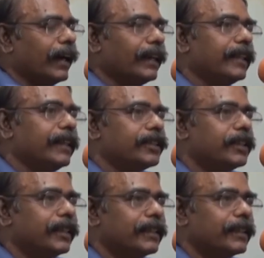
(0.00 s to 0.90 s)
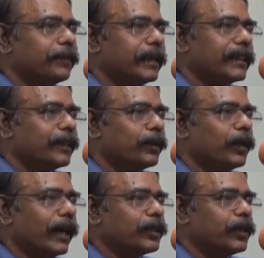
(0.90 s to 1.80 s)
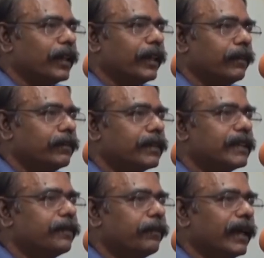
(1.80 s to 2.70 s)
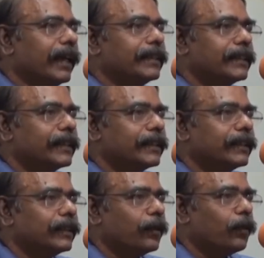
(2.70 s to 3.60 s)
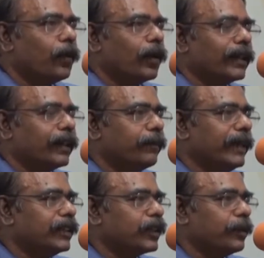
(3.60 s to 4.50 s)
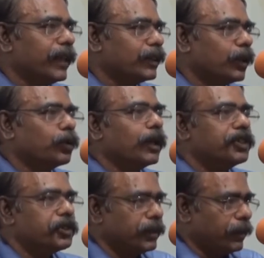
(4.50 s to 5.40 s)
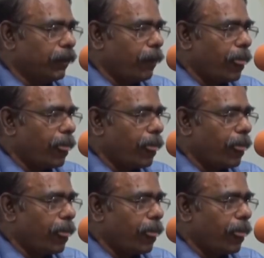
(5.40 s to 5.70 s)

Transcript: Kanak Dixit is a person who actually symbolizes what it means to be a South Asian.